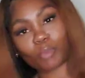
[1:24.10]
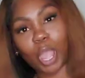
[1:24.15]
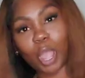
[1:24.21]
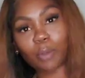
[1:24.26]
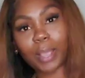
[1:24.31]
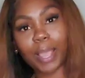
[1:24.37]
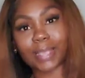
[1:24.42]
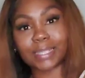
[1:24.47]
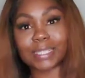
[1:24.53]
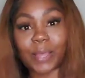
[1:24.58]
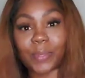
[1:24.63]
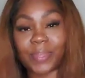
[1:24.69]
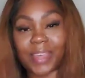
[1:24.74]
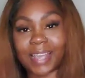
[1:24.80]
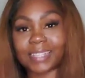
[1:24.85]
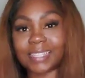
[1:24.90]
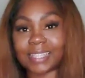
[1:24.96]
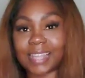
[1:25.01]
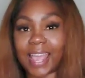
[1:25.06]
Okay, so
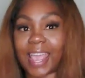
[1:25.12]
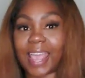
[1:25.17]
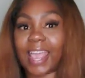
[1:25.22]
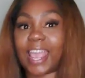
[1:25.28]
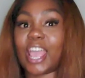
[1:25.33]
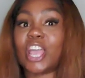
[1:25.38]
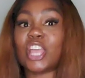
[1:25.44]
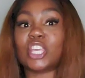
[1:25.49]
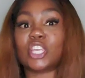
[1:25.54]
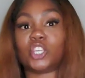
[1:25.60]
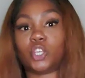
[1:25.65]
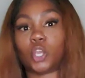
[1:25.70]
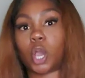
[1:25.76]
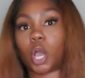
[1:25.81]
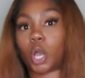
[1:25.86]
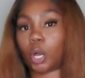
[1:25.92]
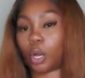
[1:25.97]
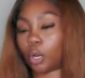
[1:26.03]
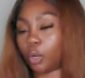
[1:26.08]
that's that,
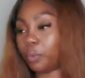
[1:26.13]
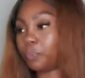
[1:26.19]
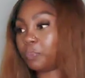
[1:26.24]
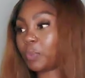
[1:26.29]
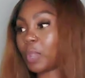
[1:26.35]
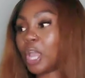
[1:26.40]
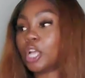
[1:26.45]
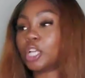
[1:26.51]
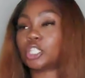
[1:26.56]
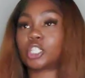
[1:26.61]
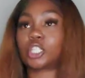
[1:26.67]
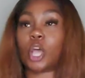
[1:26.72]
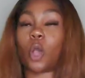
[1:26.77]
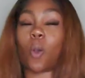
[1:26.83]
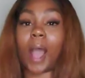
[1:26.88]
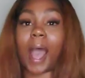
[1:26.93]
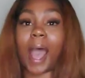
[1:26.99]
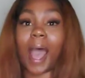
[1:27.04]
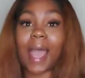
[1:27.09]
y'all.
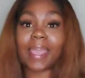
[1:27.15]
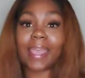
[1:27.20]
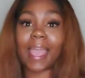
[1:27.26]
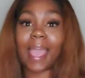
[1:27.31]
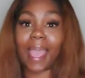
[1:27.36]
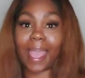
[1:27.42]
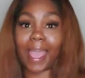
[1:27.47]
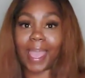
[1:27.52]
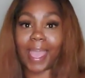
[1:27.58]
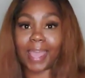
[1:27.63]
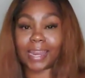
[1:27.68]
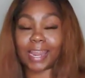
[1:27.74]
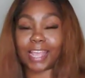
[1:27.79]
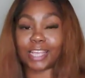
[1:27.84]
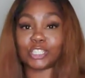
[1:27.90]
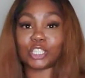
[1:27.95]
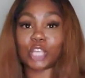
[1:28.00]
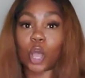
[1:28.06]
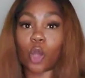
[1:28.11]
So I had
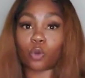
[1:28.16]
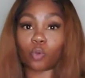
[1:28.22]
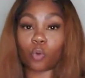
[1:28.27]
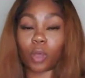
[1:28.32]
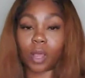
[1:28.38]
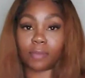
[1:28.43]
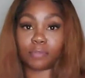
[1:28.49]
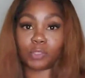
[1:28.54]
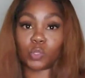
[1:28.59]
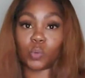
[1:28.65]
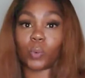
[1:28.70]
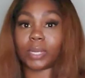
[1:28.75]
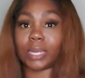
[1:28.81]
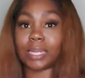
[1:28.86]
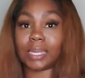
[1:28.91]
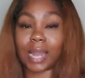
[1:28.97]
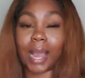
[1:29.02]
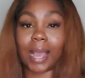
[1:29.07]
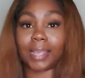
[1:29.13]
a total of
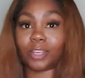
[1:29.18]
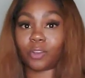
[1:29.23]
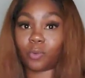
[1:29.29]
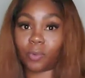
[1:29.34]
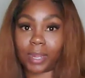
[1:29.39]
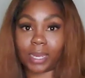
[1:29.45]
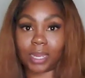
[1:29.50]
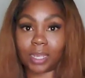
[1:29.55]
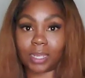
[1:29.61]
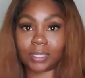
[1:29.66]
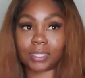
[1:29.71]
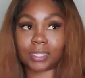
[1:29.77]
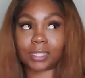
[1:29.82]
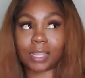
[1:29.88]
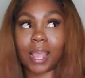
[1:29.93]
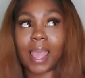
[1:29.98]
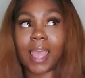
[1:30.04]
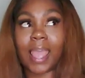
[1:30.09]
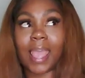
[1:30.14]
29 credits.
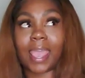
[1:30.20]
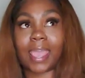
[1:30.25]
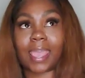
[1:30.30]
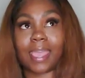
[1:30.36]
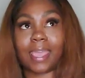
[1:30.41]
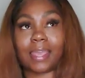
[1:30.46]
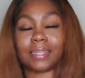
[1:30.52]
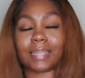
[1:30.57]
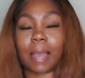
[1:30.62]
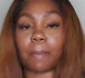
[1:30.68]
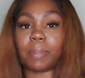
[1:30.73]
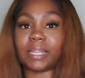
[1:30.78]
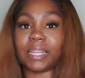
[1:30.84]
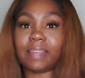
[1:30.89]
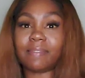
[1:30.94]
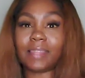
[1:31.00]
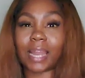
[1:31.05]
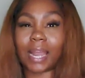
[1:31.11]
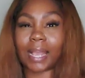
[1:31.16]
And I
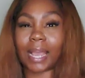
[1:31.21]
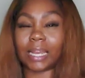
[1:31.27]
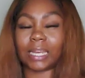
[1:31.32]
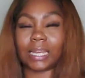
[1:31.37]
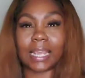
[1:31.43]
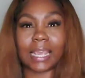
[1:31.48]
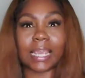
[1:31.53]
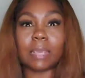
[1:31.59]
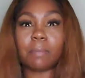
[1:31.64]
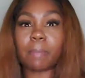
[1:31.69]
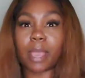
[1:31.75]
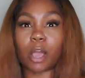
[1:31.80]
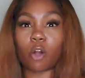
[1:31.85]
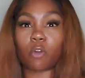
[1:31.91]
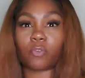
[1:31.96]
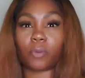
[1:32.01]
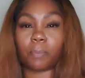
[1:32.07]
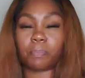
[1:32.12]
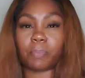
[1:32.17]
believe that I got an email
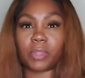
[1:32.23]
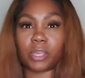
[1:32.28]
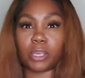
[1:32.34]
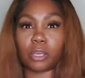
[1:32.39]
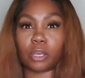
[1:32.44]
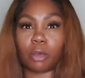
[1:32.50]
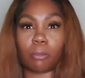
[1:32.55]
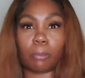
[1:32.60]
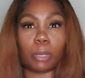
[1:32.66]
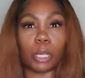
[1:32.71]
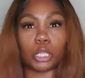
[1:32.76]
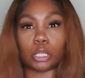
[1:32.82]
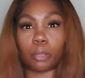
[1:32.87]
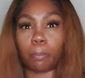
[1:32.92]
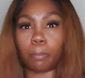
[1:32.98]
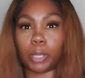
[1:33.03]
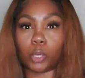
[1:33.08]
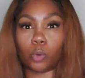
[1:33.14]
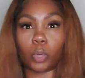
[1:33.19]
from them in the
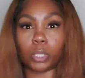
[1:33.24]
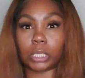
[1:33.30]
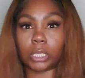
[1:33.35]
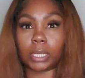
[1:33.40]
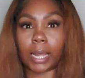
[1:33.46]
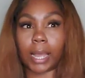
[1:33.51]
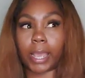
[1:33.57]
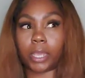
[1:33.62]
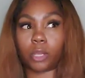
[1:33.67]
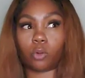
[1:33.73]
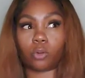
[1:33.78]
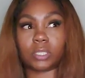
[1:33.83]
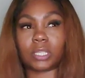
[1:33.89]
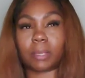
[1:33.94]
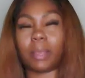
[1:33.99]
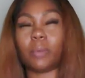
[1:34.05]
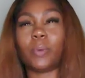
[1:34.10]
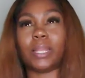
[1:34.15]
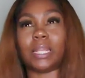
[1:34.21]
middle of the night or
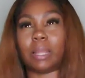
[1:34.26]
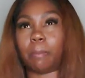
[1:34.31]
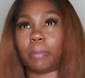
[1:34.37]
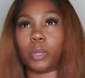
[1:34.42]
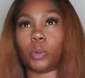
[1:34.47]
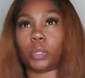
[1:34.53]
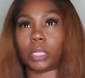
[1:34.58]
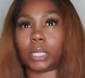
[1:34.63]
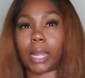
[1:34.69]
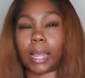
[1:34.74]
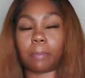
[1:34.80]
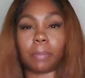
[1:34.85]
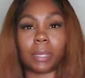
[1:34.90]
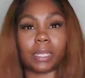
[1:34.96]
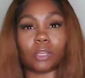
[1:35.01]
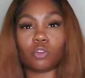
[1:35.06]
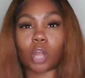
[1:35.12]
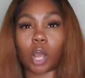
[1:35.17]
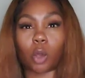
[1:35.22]
something. It wasn't the middle of the night,
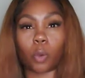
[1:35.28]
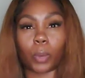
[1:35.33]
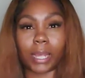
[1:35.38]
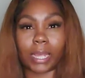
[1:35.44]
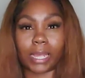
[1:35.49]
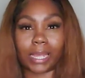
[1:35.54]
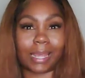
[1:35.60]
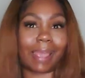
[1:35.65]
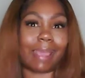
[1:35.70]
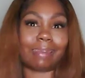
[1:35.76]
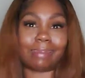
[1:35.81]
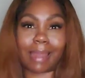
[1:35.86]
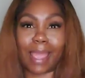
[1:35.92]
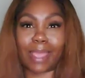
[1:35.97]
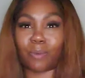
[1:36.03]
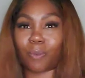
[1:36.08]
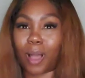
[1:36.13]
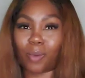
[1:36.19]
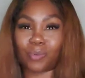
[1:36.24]
but you know, at
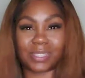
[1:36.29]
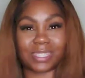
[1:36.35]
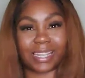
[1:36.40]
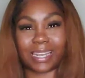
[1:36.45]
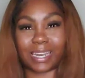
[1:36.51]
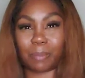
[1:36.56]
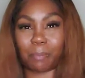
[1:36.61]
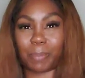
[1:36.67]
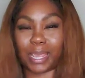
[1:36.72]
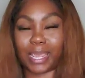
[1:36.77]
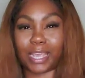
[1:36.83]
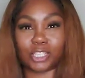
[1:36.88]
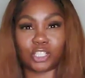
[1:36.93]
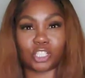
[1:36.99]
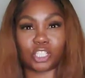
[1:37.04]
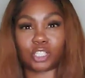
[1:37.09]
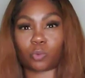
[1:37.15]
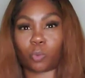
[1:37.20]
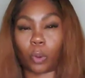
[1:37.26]
night while I was laying in bed,
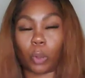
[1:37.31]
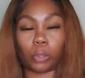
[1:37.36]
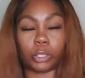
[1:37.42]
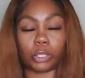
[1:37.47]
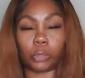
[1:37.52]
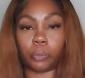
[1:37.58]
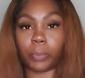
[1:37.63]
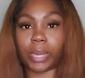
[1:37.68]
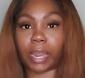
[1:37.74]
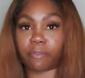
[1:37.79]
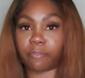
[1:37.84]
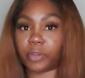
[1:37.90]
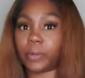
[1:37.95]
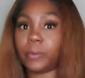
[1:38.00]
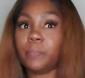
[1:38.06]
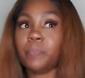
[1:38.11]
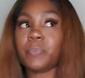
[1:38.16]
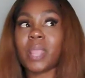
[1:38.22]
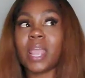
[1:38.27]
just scrolling or
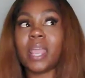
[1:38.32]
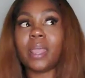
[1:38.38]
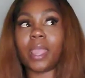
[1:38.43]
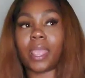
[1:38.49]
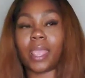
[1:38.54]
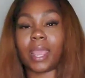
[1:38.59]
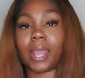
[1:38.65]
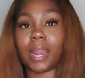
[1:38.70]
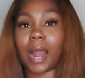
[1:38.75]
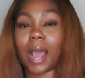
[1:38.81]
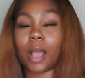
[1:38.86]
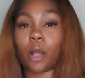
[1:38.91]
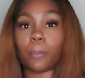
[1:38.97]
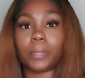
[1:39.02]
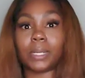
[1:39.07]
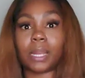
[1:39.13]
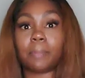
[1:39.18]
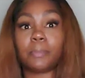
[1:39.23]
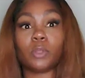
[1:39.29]
whatever. And I
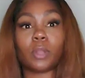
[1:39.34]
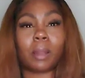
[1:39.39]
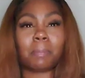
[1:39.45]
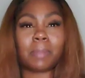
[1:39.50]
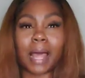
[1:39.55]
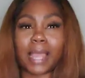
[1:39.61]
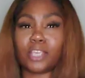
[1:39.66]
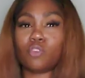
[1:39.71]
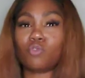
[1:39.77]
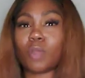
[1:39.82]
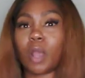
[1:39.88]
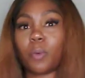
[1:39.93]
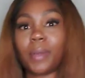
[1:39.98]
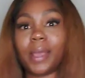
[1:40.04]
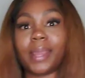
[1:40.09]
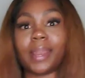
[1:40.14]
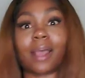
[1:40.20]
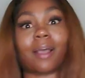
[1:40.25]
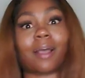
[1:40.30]
opened it up, you know, I'm like, you know
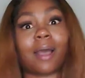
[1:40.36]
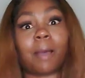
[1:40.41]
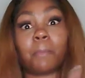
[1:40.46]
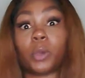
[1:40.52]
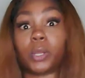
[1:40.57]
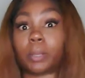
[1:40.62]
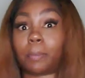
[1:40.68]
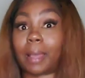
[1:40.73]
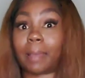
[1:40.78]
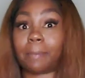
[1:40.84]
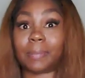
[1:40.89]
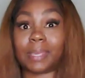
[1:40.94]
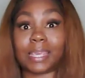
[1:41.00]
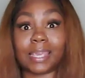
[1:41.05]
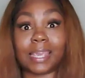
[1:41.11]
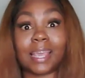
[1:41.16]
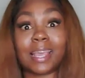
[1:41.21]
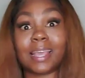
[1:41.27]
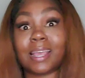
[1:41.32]
what? I'm going to buy
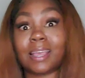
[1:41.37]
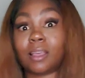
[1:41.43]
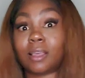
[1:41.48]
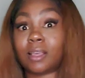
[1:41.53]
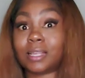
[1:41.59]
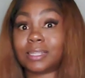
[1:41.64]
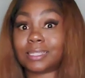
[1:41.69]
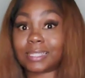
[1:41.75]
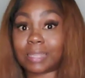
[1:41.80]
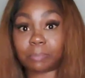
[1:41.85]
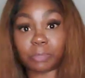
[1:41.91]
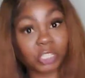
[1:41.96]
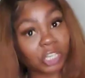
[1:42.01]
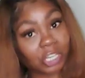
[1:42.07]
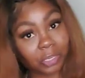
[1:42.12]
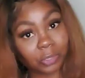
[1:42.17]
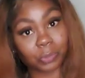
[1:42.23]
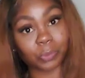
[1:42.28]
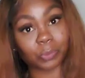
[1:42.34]
me some
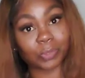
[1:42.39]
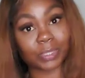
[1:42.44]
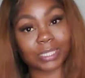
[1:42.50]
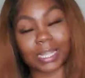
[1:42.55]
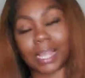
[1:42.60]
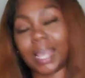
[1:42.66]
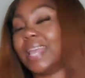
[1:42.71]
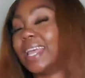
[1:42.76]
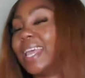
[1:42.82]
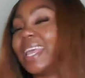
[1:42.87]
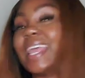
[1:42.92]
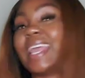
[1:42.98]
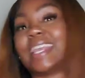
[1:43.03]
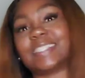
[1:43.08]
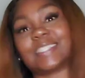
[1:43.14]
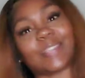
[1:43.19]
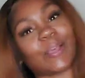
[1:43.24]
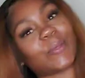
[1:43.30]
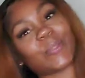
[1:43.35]
shoes.
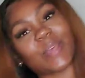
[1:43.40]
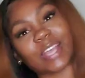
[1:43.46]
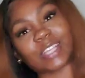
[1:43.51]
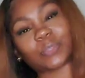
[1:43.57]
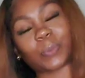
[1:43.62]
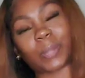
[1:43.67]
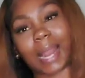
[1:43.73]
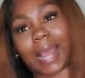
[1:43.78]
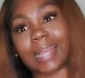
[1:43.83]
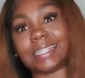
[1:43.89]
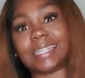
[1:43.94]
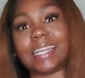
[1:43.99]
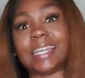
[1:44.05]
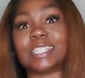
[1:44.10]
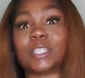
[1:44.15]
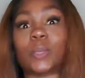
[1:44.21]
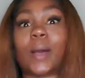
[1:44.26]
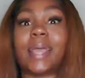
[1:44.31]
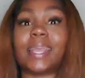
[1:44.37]
and so that's what I
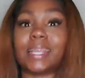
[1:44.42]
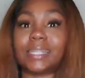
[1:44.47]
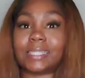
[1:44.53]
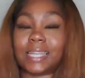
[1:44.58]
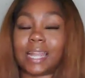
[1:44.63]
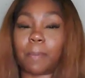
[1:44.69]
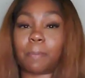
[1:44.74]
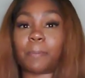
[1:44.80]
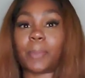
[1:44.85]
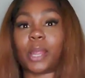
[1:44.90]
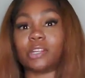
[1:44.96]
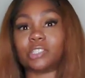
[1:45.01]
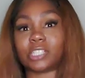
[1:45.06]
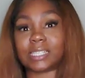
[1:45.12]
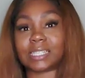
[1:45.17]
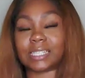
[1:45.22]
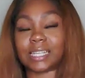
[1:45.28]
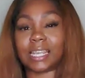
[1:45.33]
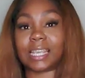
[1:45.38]
did. So I ended up
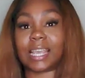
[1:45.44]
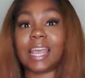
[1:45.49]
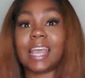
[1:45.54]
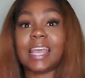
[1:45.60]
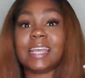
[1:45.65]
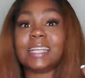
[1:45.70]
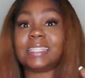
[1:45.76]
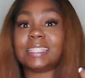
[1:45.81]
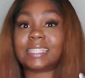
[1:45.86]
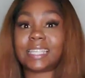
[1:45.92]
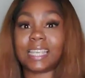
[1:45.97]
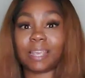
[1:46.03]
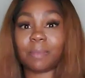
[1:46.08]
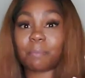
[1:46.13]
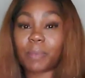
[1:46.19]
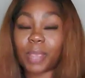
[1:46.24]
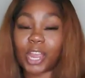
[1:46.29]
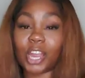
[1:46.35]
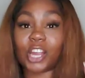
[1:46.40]
purchasing
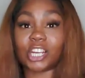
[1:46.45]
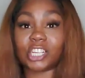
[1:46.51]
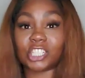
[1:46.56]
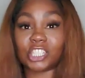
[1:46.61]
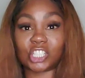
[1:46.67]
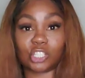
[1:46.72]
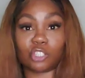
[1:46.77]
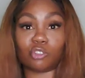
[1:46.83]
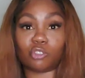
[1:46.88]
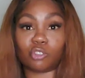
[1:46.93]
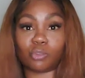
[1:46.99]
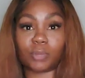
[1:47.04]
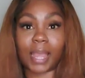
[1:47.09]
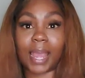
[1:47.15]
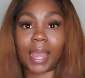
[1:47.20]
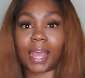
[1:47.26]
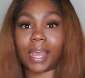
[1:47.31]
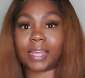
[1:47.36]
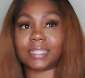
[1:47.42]
10 pair of shoes, you
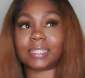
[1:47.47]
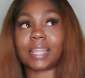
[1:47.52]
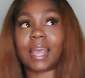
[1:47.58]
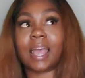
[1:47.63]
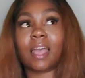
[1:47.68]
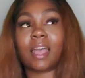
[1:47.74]
guys.